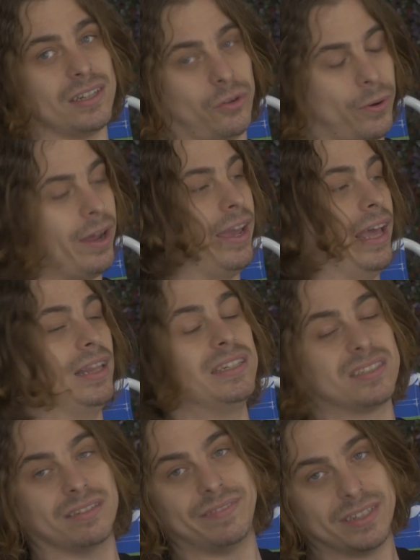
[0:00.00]
to Hawaii at
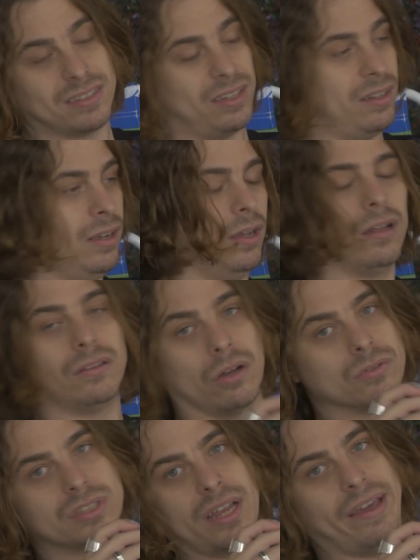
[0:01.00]
least to visit.
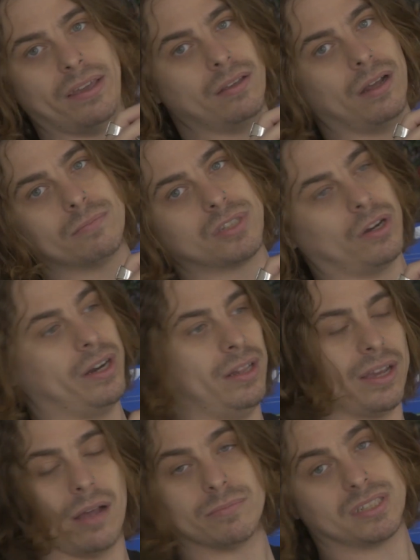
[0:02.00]
Don't stay. I'm sorry.
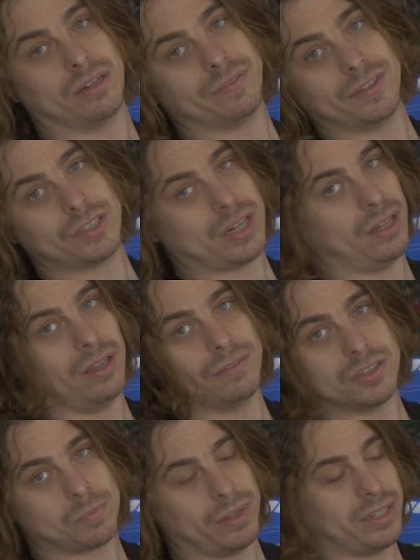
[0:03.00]
Like, I'm selfish. I love
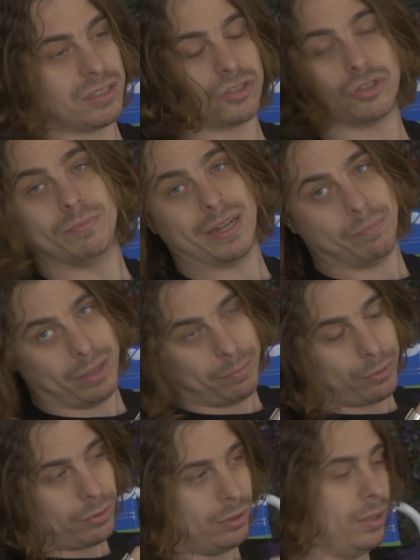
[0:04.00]
this place. There's too many
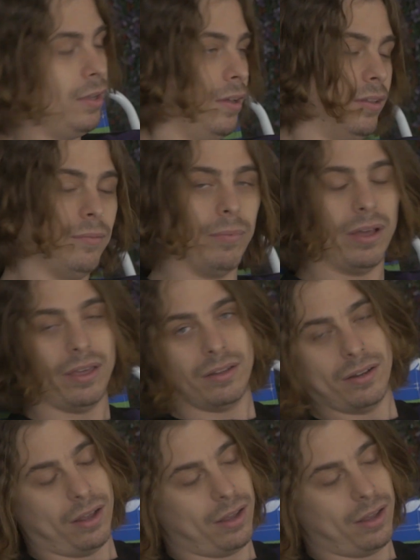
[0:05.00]
people. But